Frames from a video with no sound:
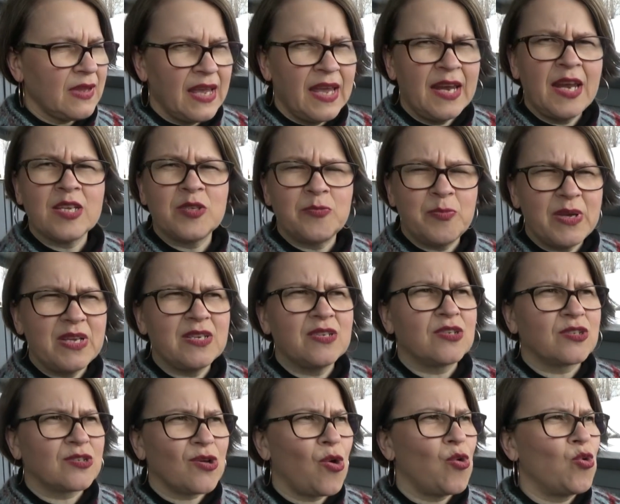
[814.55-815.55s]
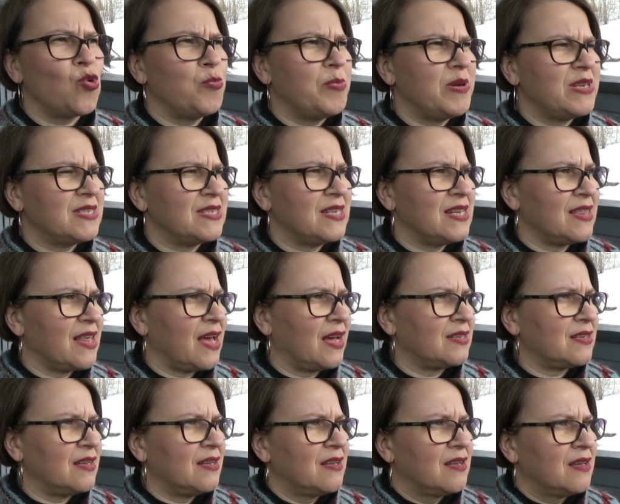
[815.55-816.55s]
it has been so busy
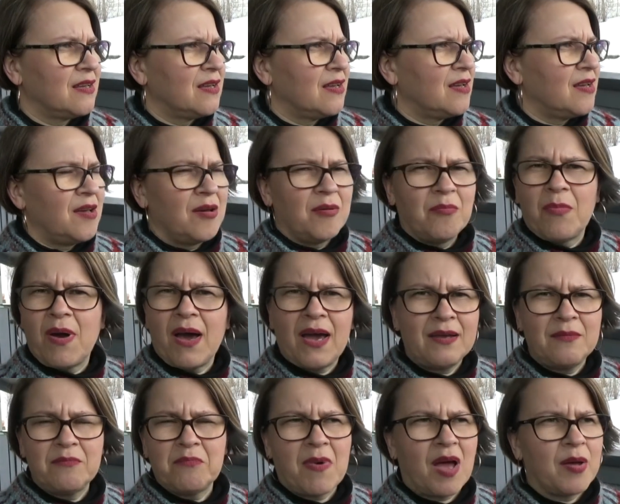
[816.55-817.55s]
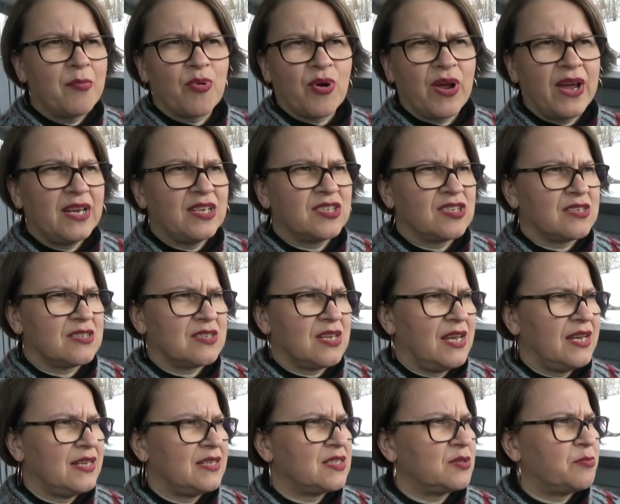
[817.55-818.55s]
that my brain just
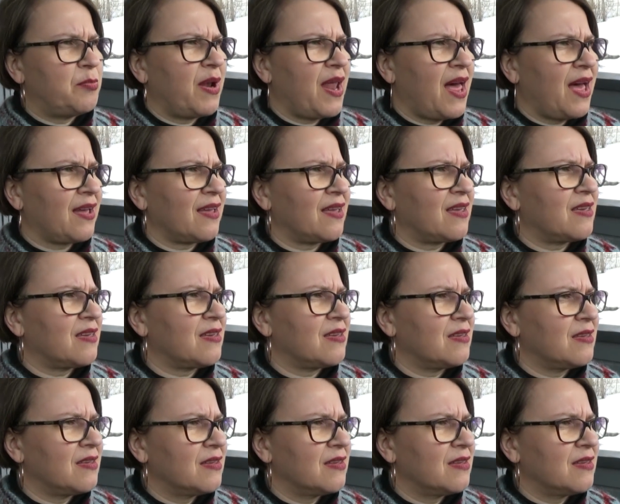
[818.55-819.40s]
hits blank.